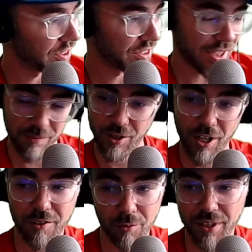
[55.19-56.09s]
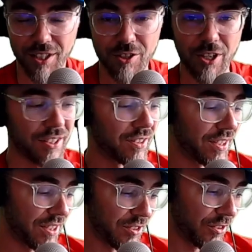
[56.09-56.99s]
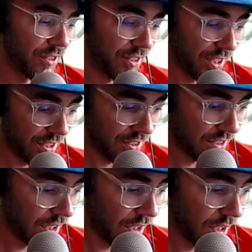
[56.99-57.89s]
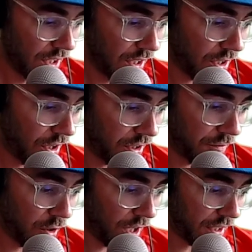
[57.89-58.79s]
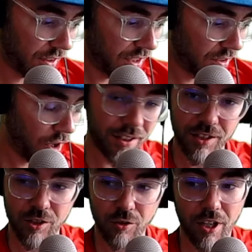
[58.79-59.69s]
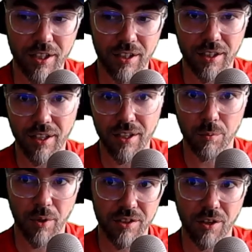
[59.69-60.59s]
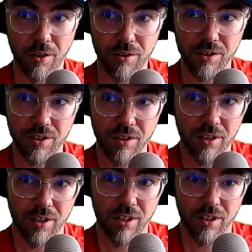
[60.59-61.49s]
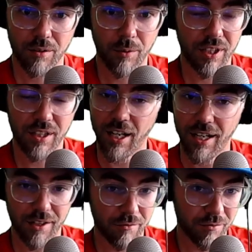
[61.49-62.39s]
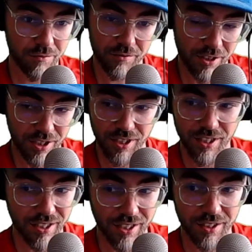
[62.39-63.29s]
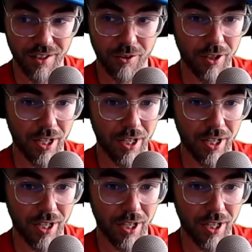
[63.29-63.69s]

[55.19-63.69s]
of seems like that we attract these sort of things, kind of like the lightning strike against West Coast. We have here another